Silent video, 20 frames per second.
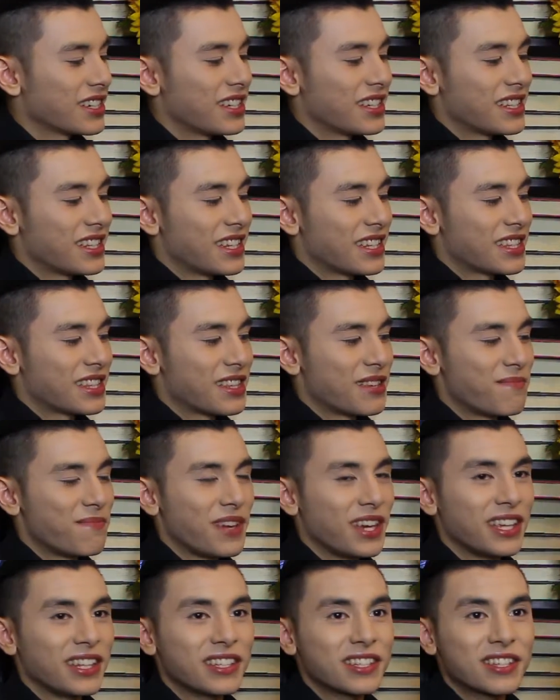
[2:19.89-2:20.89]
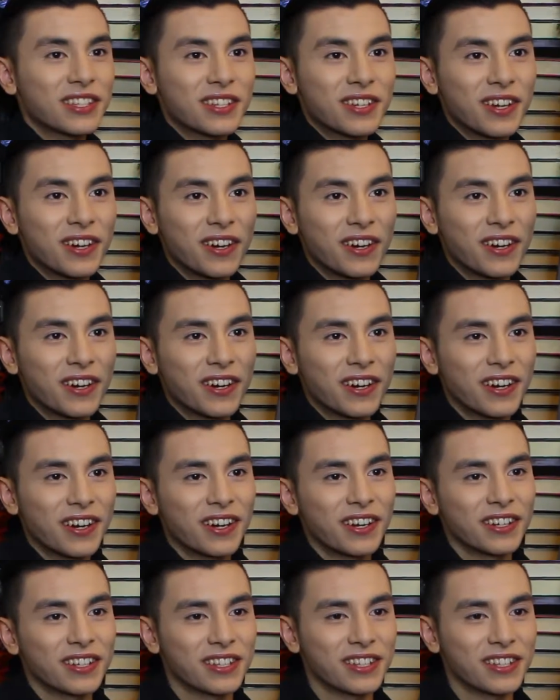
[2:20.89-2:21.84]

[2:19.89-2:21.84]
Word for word: because it's the main star.